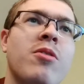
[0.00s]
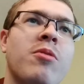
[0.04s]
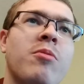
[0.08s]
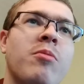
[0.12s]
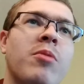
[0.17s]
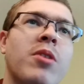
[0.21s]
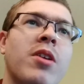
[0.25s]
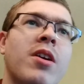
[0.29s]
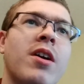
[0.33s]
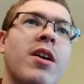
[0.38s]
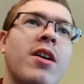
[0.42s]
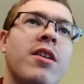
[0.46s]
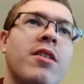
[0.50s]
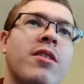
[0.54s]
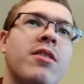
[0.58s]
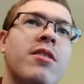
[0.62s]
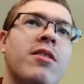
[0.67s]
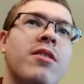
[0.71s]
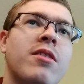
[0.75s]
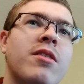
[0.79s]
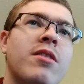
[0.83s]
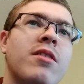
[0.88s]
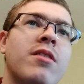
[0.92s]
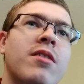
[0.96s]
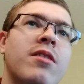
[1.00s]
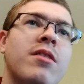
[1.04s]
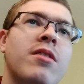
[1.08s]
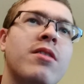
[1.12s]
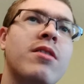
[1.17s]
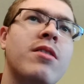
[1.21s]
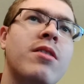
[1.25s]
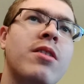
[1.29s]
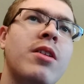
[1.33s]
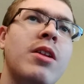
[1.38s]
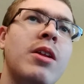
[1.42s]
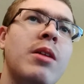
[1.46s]
We got
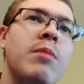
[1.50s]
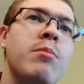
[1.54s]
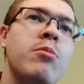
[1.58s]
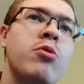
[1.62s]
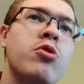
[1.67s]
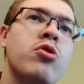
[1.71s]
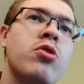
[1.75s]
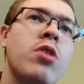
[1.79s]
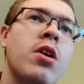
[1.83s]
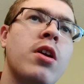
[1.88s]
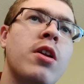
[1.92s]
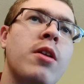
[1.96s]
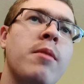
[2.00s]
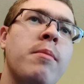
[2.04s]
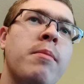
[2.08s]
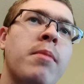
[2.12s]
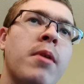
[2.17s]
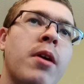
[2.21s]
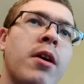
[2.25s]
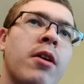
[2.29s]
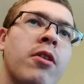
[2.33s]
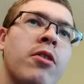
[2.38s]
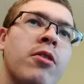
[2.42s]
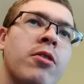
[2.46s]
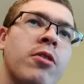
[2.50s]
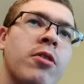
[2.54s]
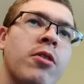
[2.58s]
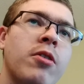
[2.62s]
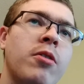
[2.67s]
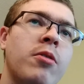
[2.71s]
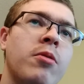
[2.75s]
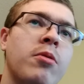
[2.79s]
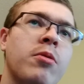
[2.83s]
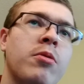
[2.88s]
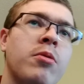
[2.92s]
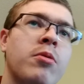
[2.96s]
Team Shayna
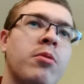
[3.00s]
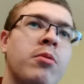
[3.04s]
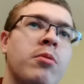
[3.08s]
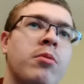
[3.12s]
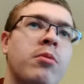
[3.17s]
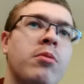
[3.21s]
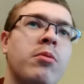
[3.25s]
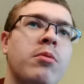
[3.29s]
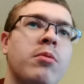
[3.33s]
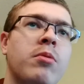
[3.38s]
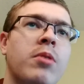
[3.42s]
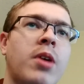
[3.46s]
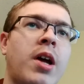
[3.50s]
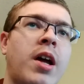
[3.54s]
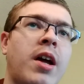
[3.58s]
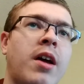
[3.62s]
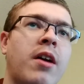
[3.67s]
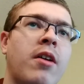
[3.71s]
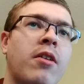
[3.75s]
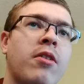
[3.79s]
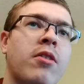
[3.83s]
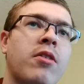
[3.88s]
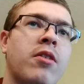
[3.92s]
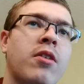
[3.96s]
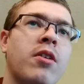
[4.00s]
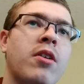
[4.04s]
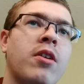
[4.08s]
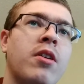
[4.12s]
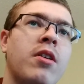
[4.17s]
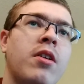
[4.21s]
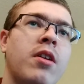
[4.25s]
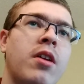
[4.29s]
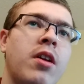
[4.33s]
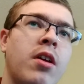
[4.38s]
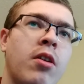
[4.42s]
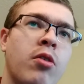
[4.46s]
Baszler, who has
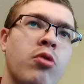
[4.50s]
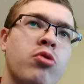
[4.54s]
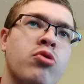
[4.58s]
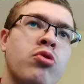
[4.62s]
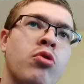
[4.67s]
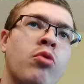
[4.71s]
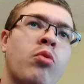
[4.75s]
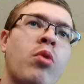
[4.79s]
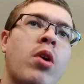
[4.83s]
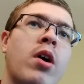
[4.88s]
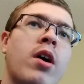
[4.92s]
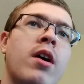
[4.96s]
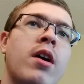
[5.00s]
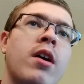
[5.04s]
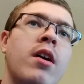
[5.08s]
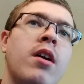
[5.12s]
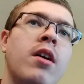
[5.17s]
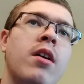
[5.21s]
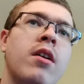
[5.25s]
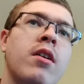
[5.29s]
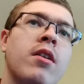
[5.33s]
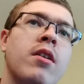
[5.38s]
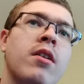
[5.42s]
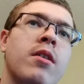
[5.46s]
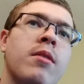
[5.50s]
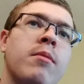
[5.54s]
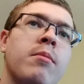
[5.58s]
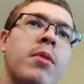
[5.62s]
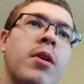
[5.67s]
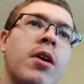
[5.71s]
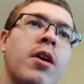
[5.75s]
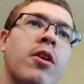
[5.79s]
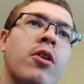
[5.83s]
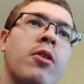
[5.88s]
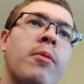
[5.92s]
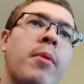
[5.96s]
Io Shirai,
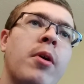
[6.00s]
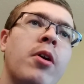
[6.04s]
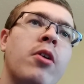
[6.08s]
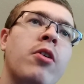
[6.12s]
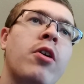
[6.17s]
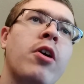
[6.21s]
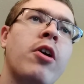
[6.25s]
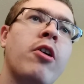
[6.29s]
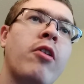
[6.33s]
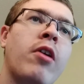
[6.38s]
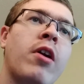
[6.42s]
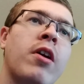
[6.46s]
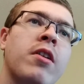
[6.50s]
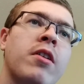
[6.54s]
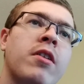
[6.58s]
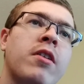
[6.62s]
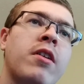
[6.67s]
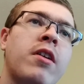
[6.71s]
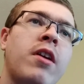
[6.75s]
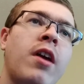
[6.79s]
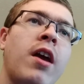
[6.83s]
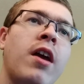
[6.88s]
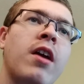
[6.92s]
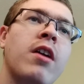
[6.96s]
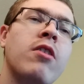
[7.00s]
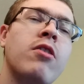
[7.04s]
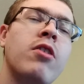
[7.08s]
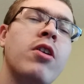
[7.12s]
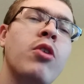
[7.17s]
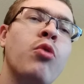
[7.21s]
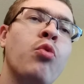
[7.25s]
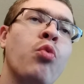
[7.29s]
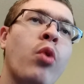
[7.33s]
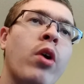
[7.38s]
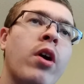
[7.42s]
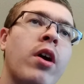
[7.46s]
Bianca Belair, and Kay Lee
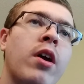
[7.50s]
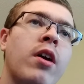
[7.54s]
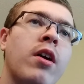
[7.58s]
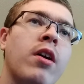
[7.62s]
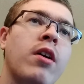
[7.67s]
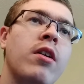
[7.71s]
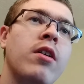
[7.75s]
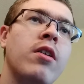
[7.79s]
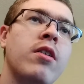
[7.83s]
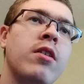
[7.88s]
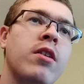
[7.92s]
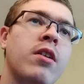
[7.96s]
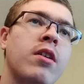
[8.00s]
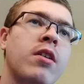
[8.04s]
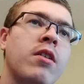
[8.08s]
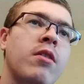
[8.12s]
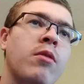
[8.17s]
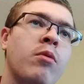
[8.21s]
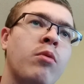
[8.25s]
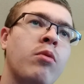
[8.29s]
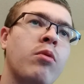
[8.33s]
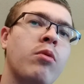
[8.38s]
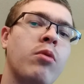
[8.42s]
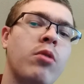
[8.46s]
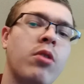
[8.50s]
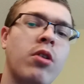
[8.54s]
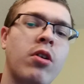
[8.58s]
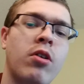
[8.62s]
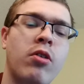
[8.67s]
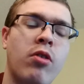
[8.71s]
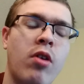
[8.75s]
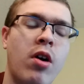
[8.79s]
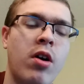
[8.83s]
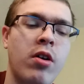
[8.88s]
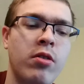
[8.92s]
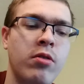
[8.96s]
Ray,
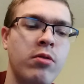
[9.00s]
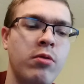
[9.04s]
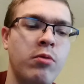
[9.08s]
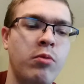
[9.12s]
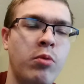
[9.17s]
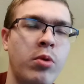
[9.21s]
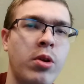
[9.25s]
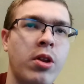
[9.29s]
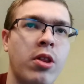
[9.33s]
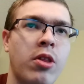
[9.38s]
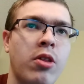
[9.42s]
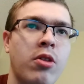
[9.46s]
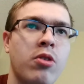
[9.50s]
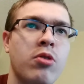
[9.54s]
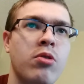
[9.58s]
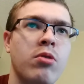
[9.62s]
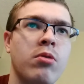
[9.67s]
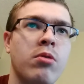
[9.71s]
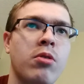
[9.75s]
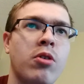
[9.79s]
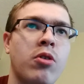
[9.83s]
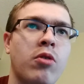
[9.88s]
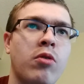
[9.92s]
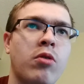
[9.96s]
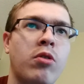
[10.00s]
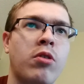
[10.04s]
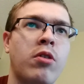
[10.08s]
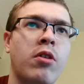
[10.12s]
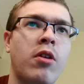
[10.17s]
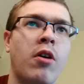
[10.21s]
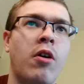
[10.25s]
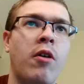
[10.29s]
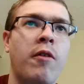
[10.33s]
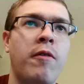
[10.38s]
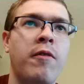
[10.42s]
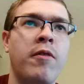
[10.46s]
along with
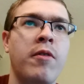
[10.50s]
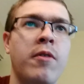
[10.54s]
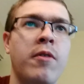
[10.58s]
herself